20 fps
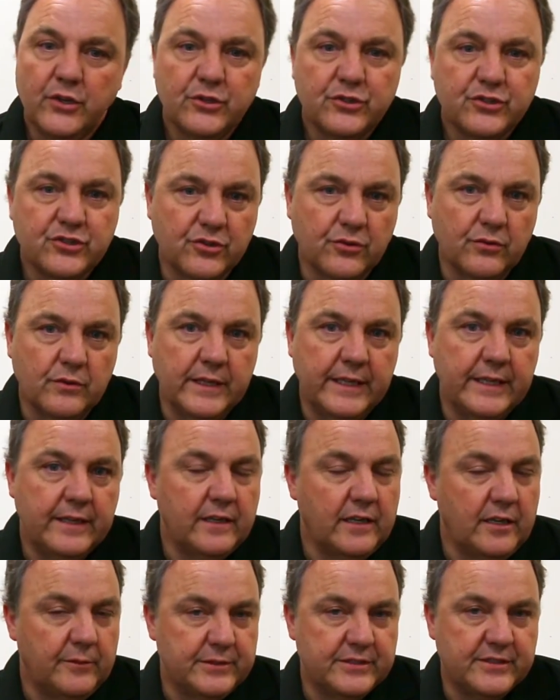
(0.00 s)
Shortly,
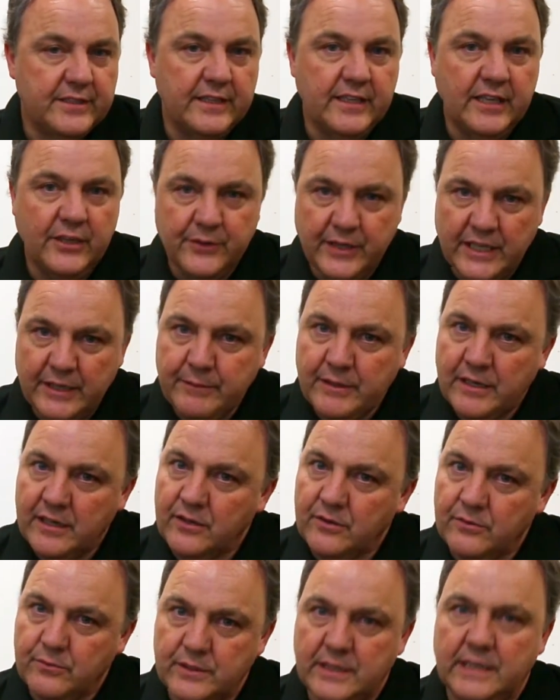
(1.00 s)
I'll be sending you an email
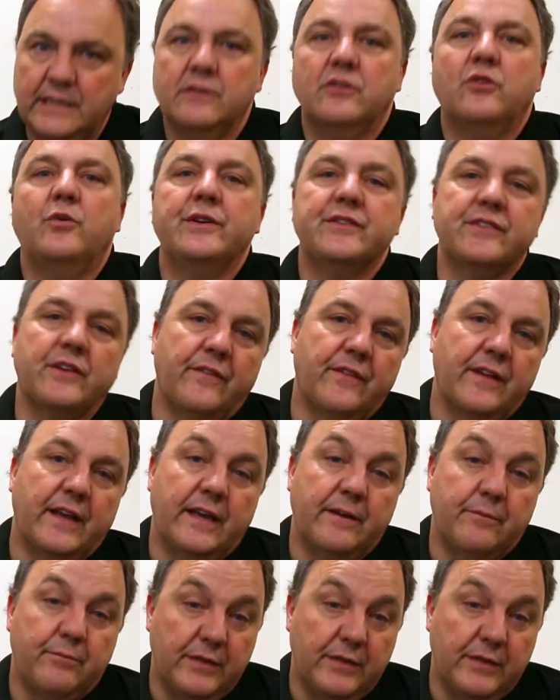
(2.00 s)
with a little quiz on there.